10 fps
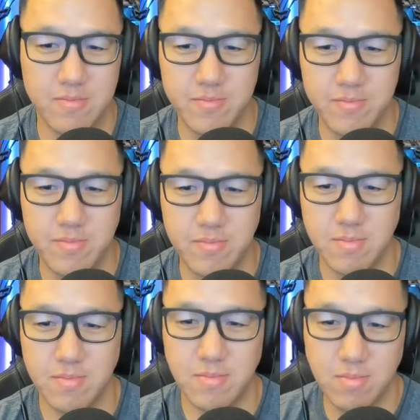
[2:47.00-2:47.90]

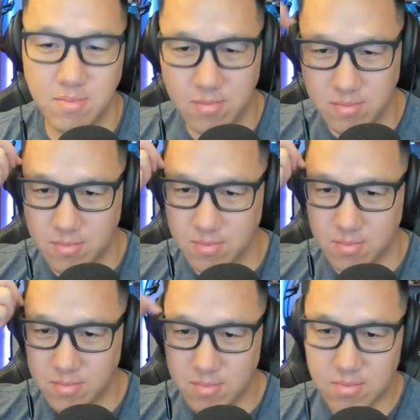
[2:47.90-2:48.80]

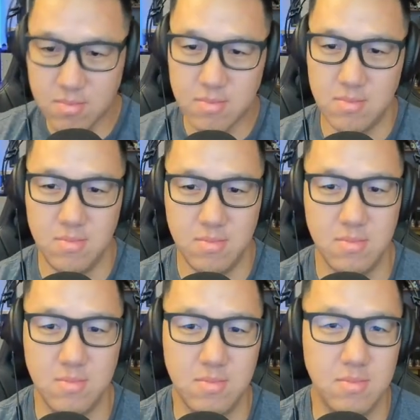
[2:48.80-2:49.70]

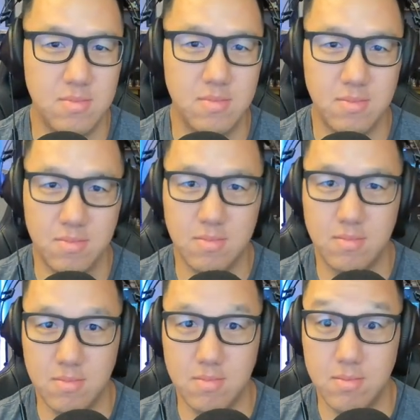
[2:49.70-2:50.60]

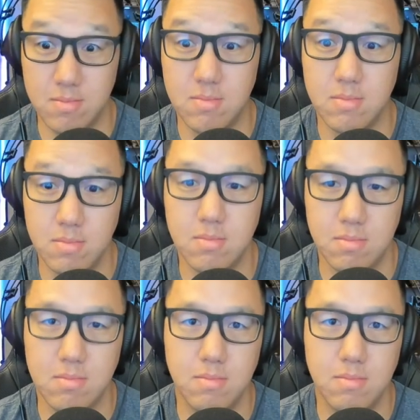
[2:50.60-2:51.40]
No words are spoken by the person on screen.